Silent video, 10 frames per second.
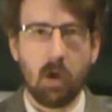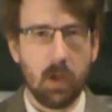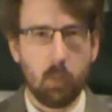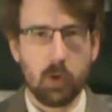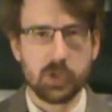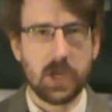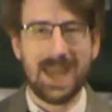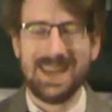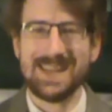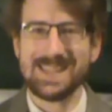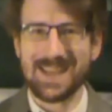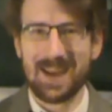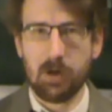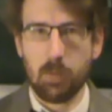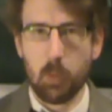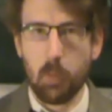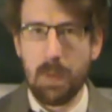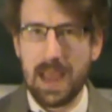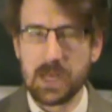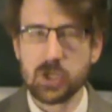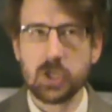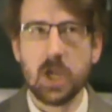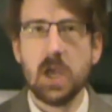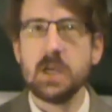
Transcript: I watch a terrible match,